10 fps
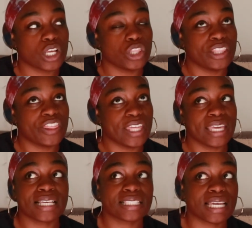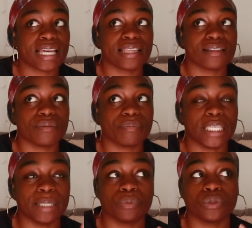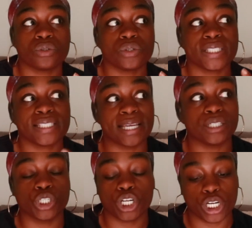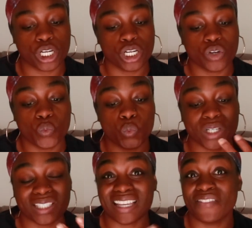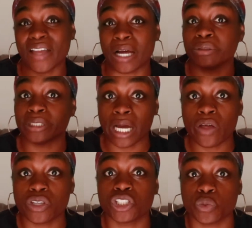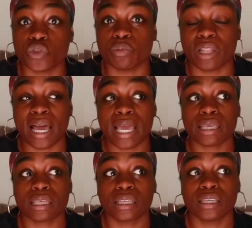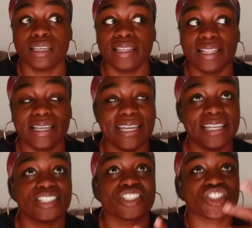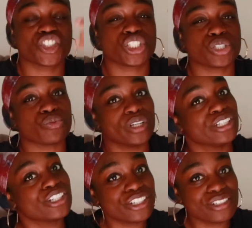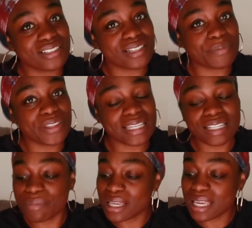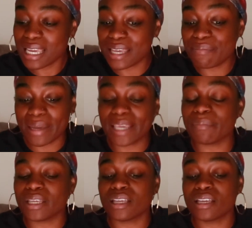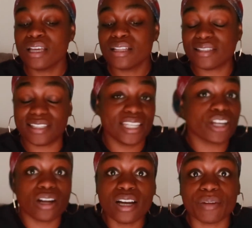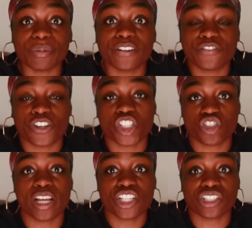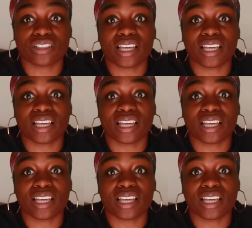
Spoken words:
The things that people said to her once they found out that she was black, it just triggered something in me and made me tear up of frustration.